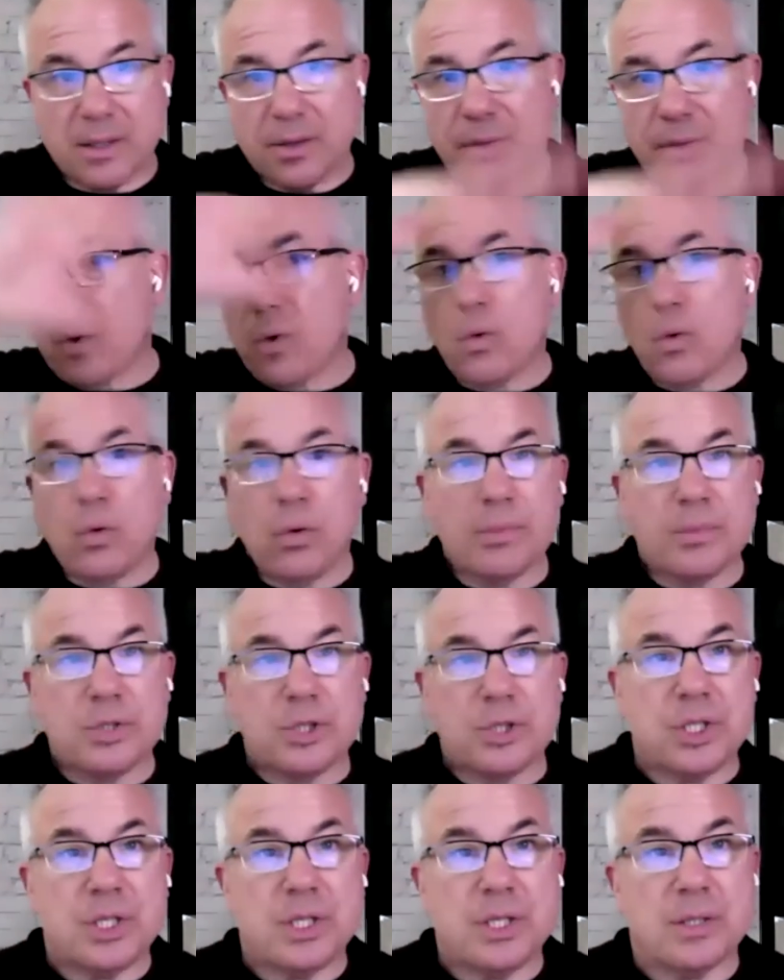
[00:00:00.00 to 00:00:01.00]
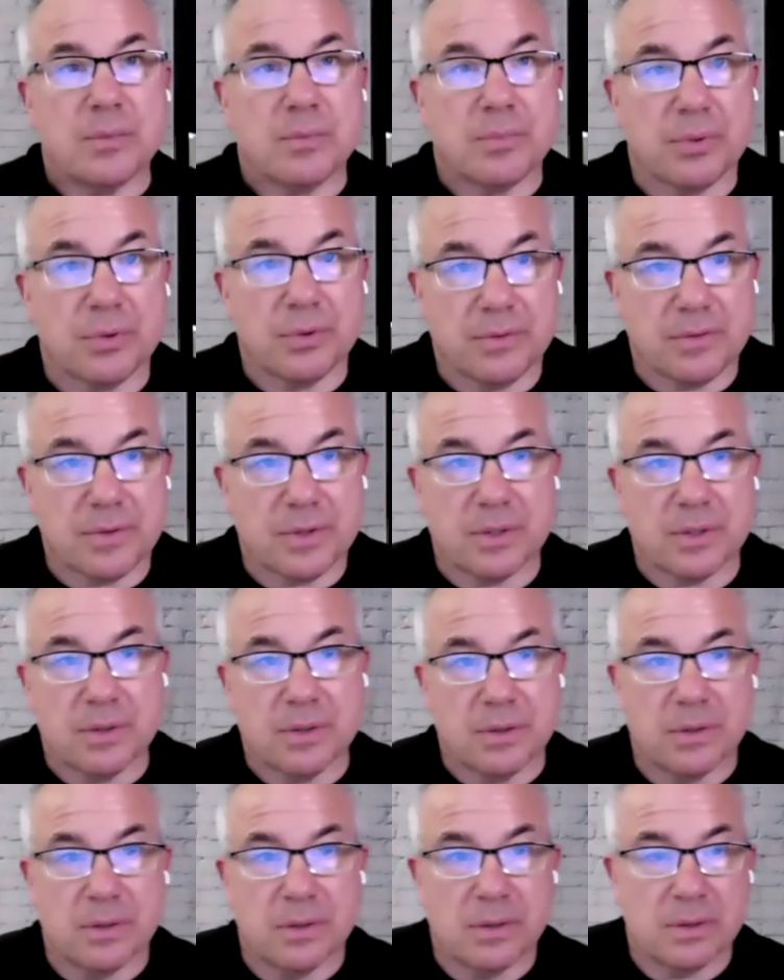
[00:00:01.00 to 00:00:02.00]
the whole machine improves.
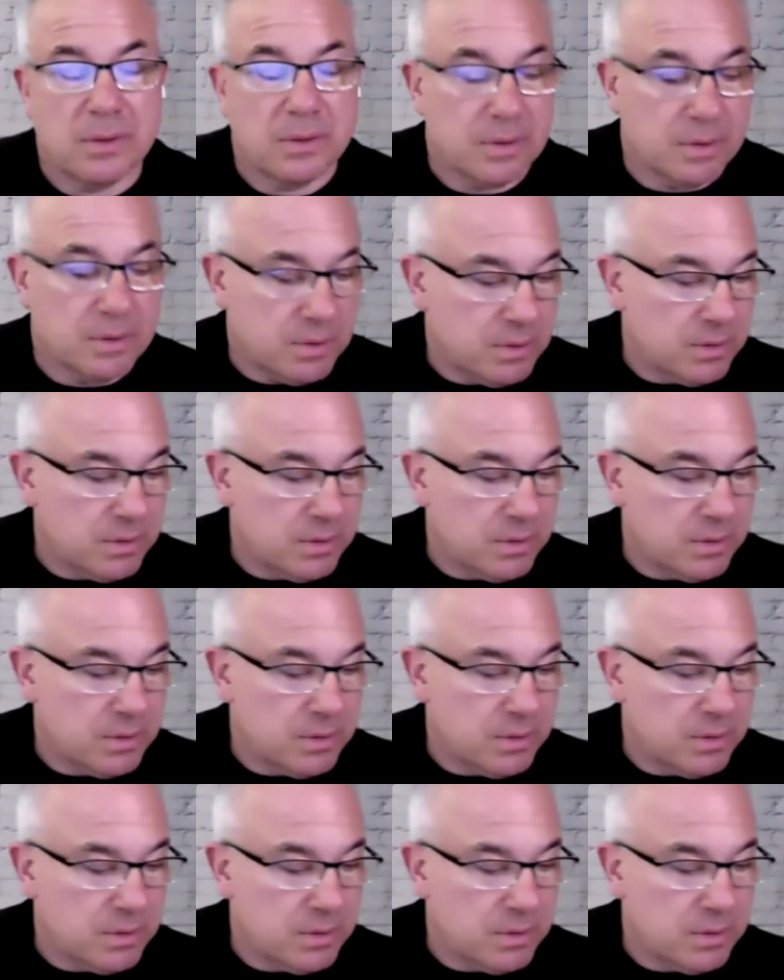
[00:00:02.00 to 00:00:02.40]
And